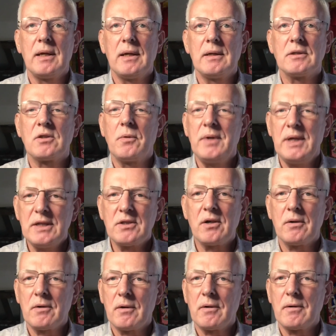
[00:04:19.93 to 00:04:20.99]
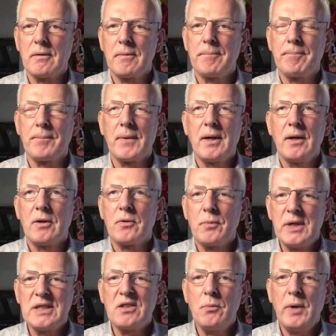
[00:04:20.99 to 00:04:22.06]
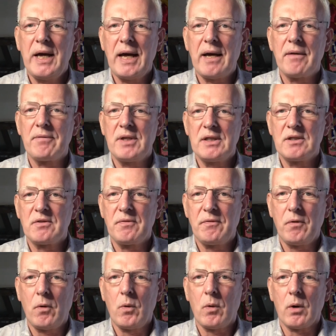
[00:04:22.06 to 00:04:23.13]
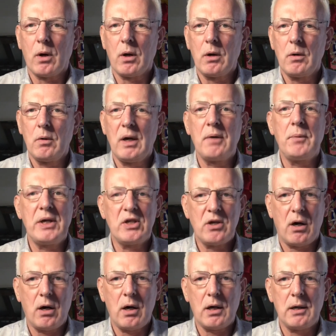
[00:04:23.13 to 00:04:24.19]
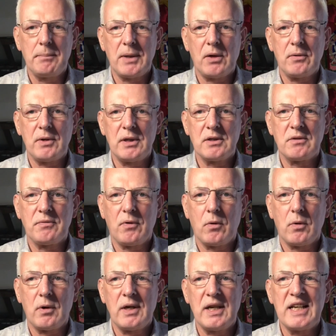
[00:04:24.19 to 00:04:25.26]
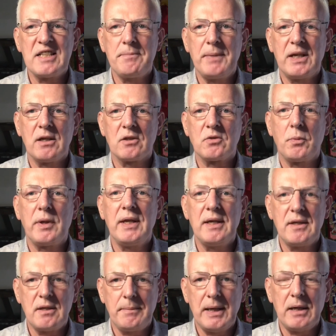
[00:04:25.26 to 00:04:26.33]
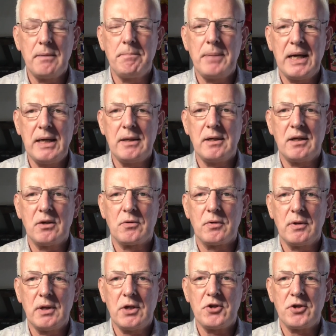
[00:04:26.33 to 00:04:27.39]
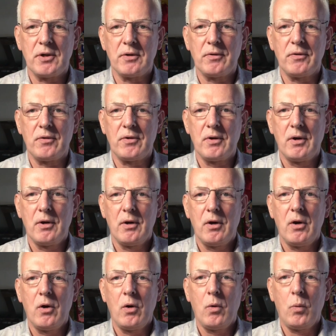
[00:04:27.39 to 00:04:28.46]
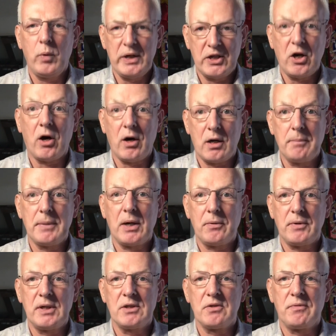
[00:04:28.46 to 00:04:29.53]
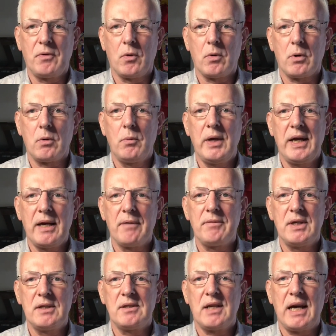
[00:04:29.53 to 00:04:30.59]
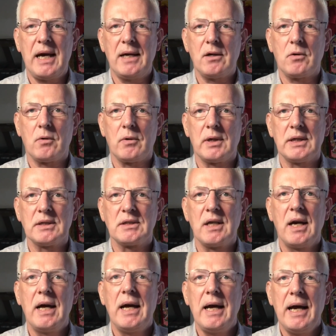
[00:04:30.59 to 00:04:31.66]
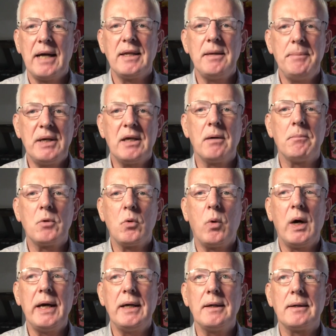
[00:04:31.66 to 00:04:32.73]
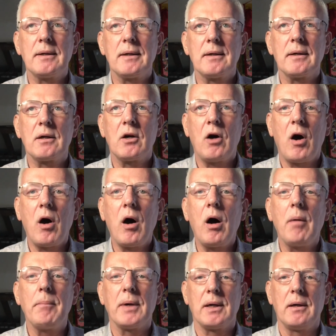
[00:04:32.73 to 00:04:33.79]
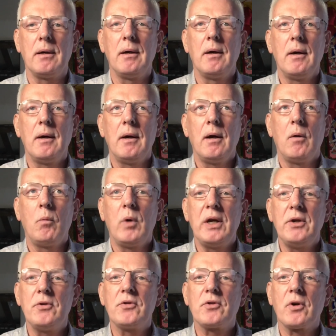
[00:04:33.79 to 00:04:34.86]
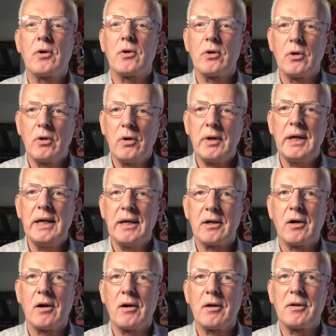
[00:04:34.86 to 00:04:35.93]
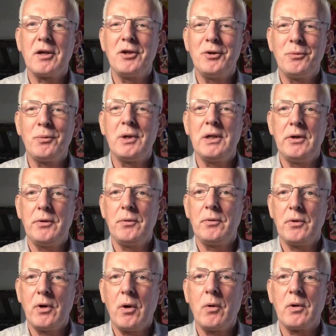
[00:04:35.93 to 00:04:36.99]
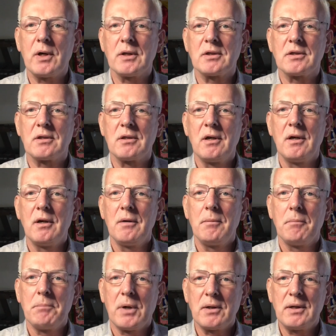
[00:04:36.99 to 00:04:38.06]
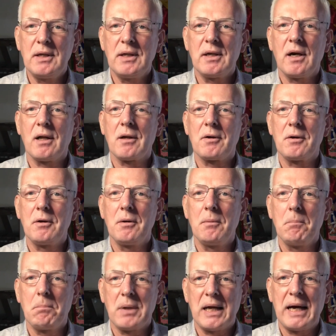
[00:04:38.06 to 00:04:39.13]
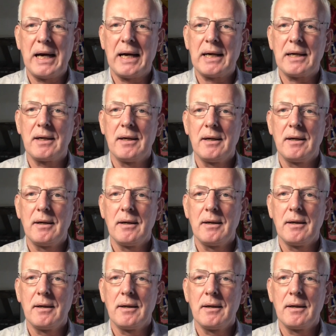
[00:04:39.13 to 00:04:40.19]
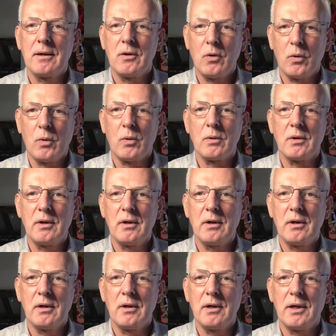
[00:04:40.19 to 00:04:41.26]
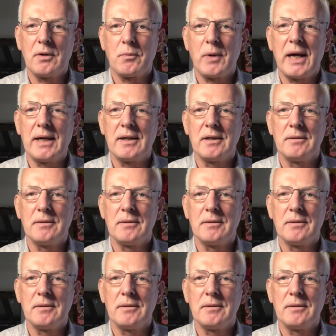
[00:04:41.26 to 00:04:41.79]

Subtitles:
So these are, the reason we have these four, and we talk about these four, is because within Tibetan painting traditions, we talk about these four. We have these categories, and they become quite common when you start looking at art, that you really do notice multicolored black, gold, and red.